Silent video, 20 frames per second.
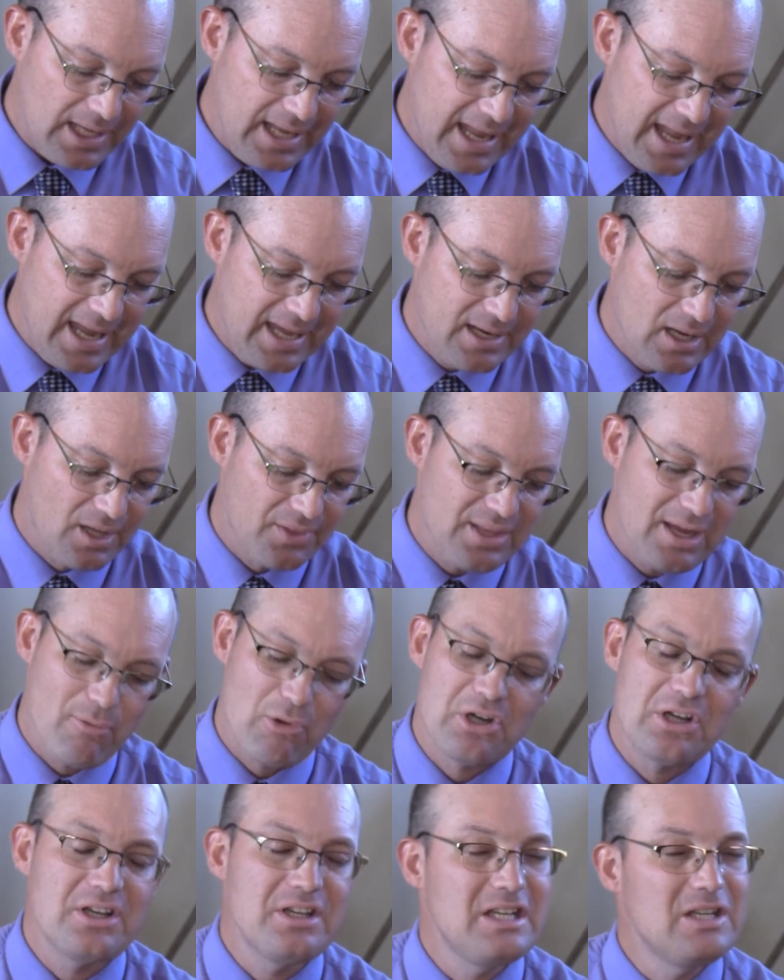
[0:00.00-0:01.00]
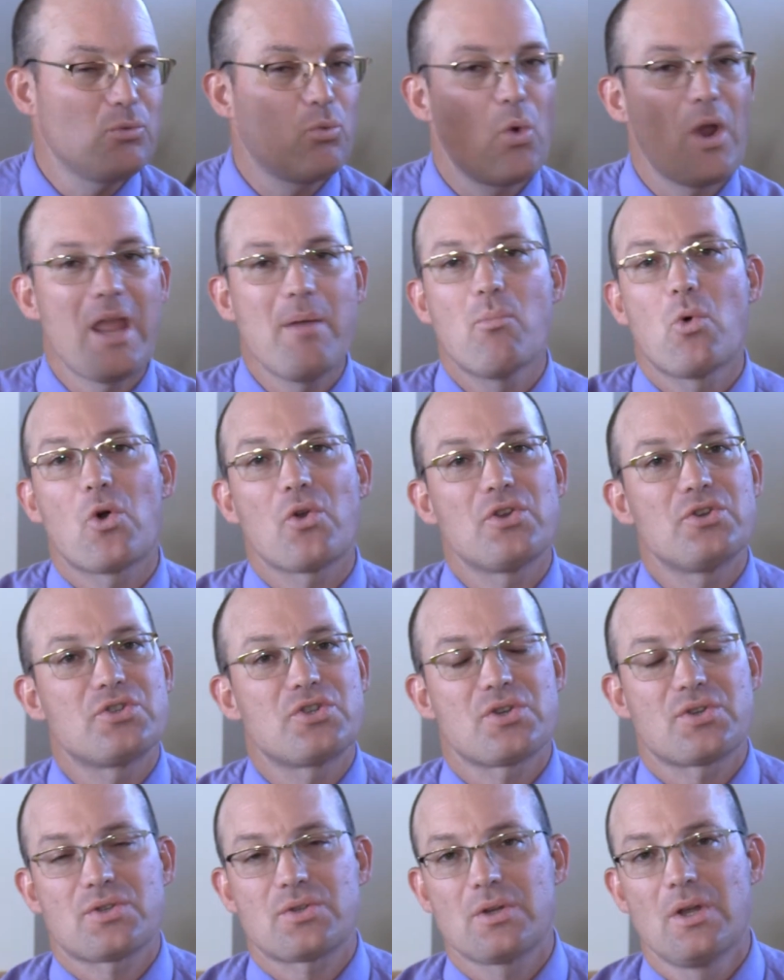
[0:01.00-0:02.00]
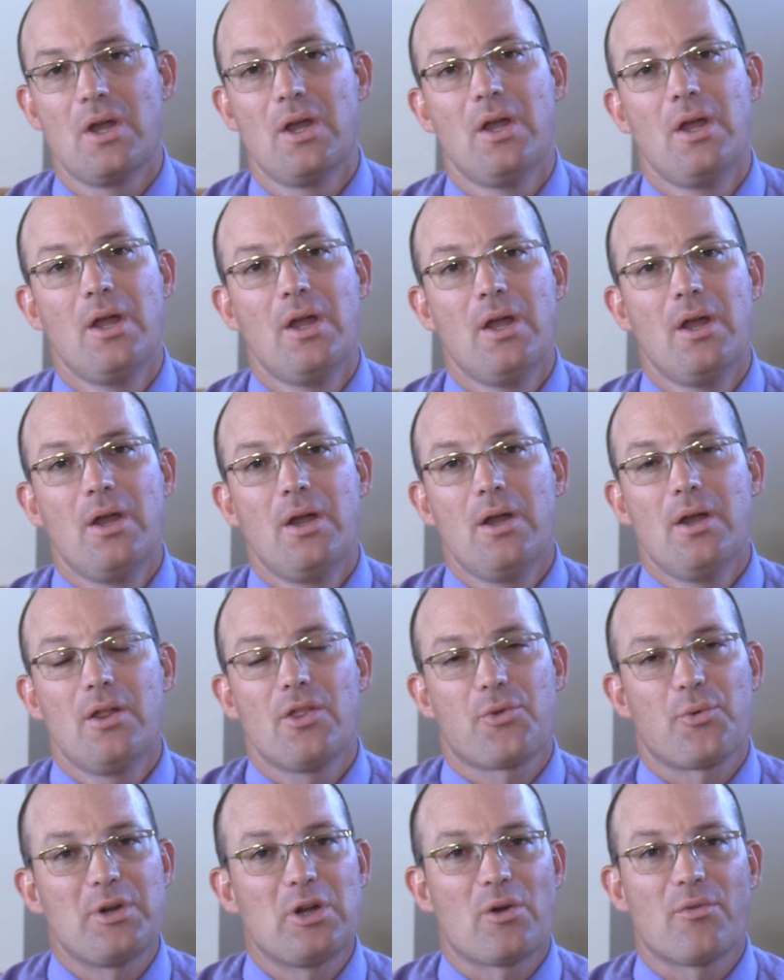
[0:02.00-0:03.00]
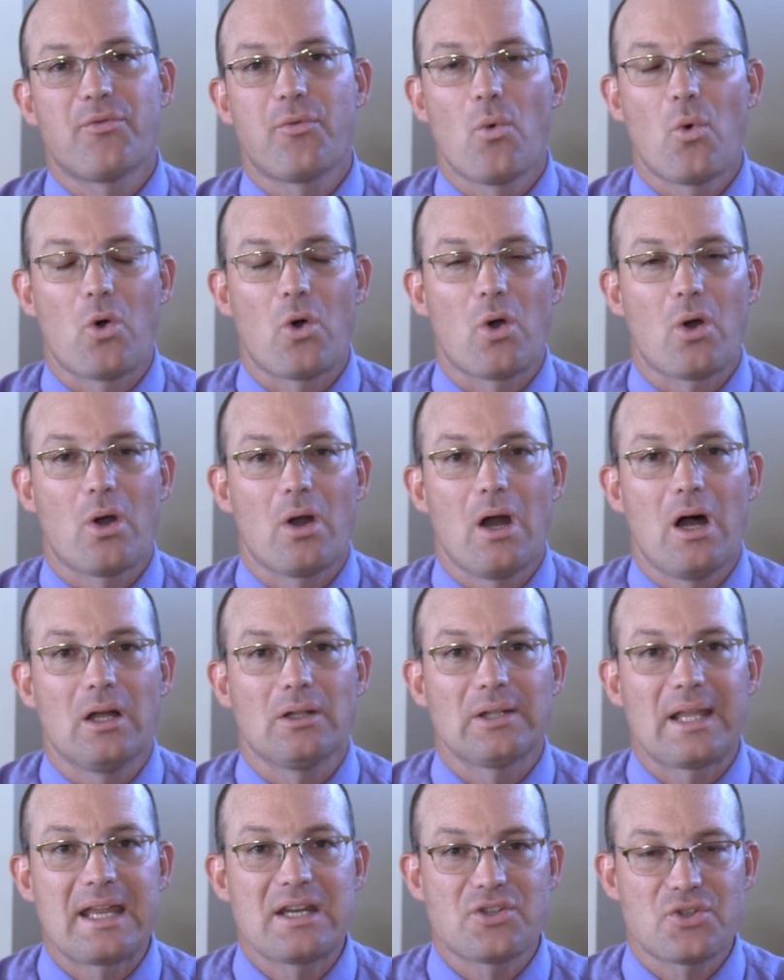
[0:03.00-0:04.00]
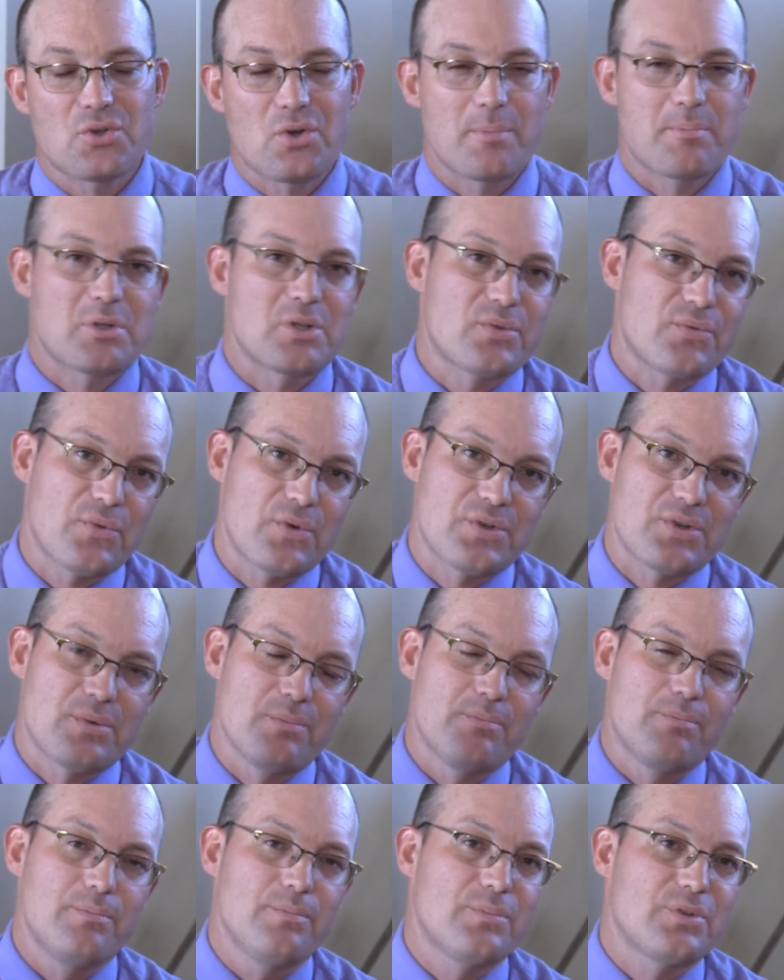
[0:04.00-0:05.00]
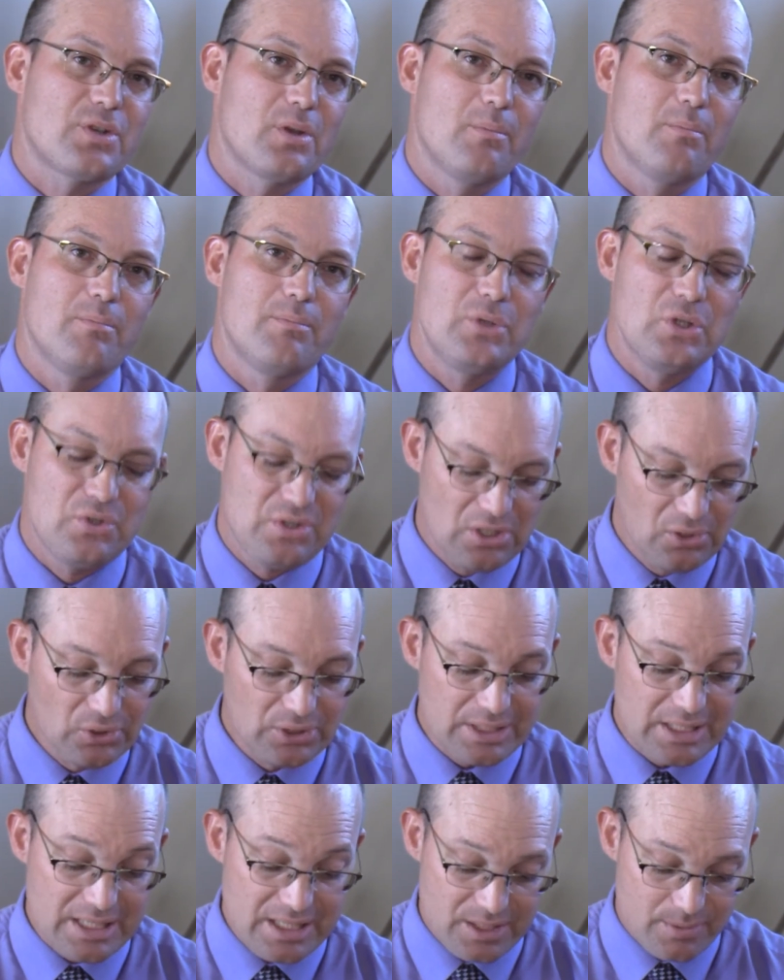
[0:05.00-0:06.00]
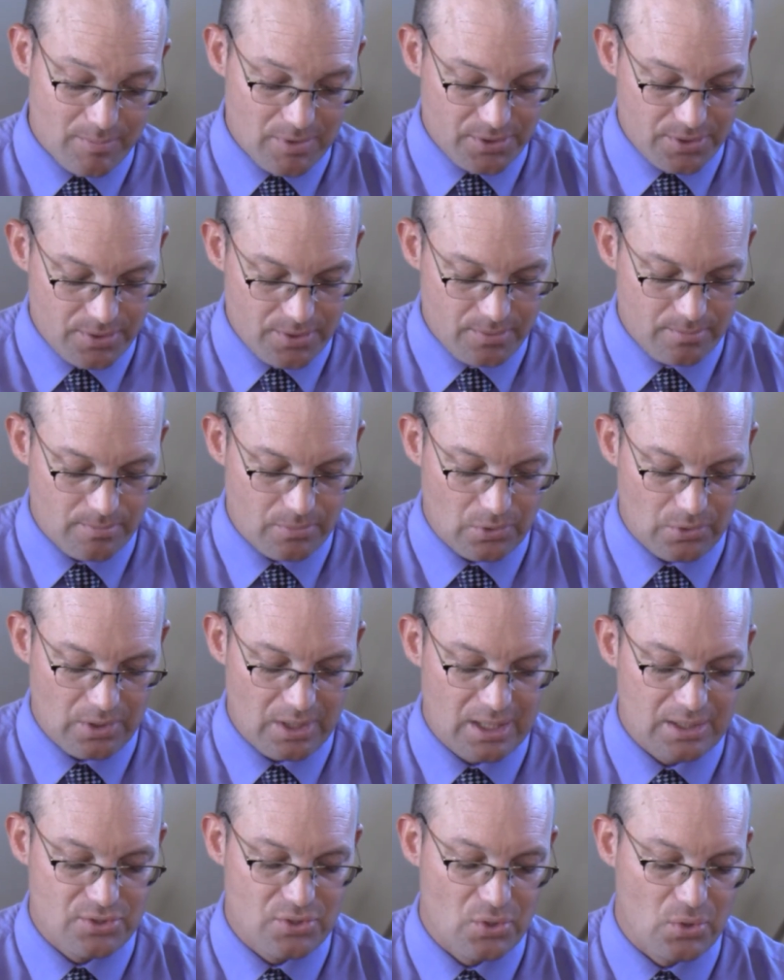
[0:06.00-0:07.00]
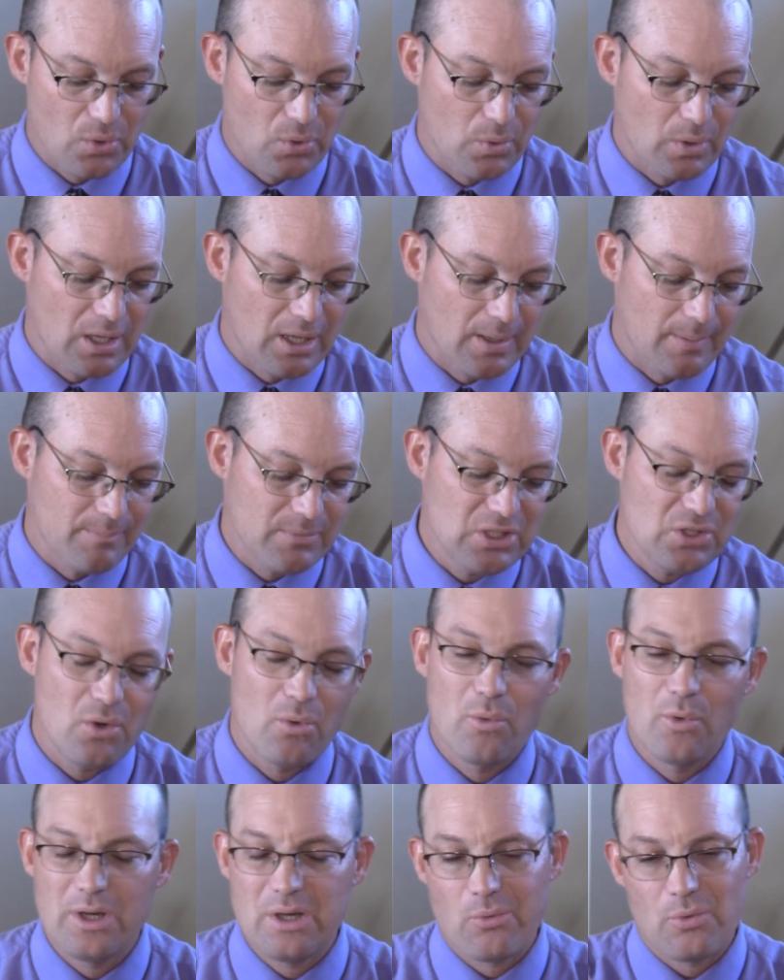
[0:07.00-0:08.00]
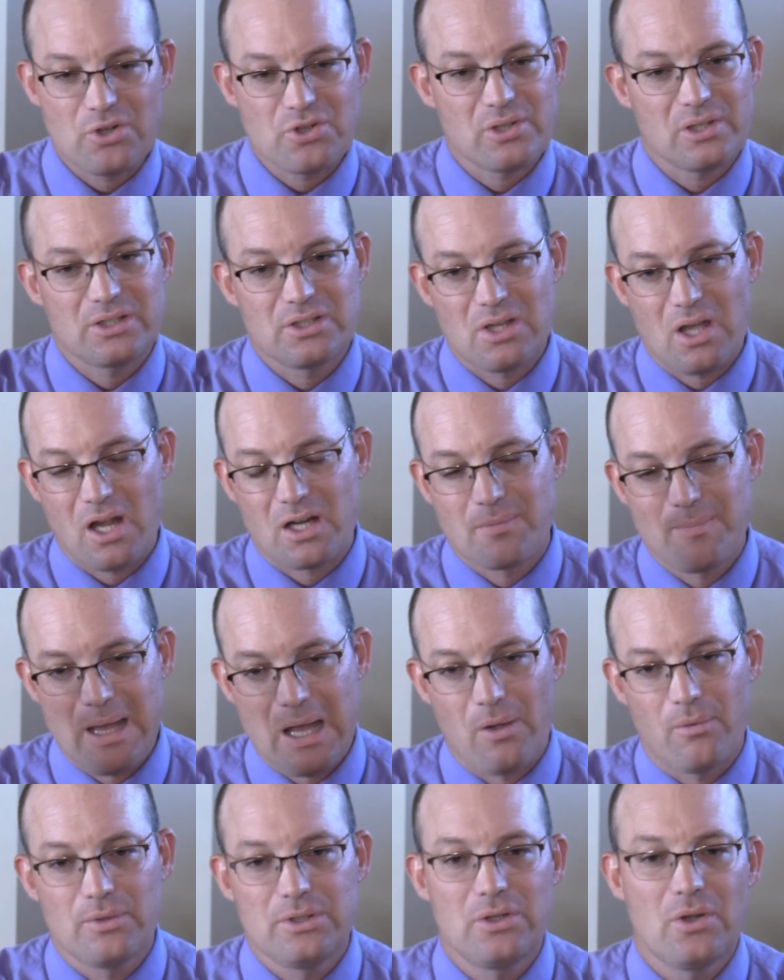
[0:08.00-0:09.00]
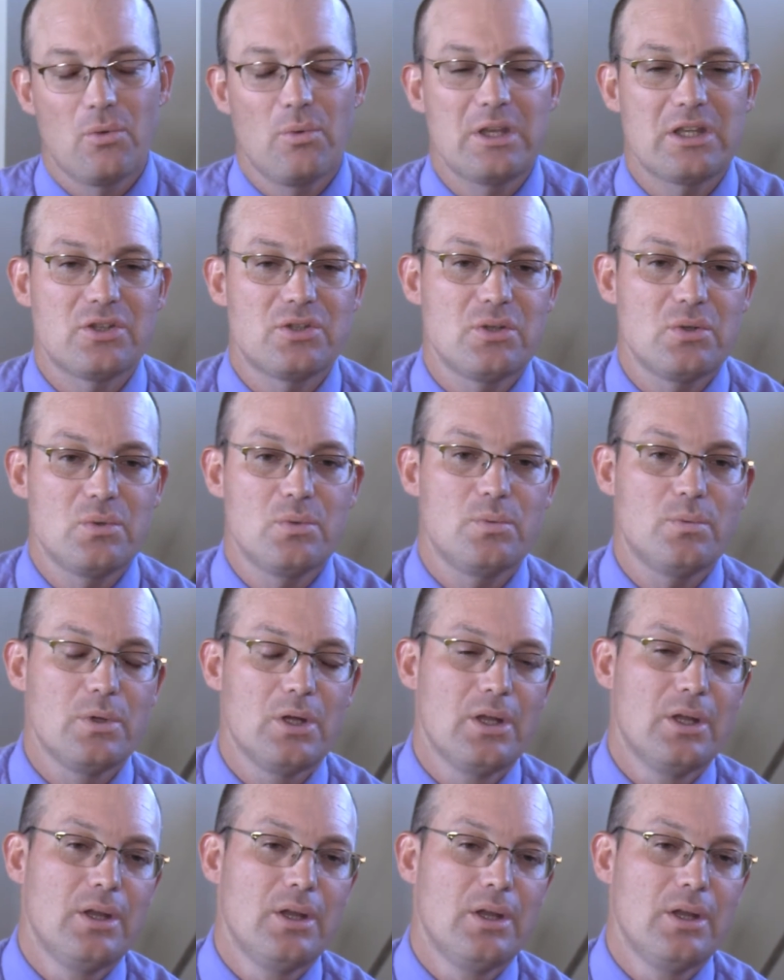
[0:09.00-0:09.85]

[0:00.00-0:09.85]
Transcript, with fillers: And uh, they were going to need way more than just three or four uh, land descriptions for some some utility easements. Okay, so um, you know we originally talked about you know we could do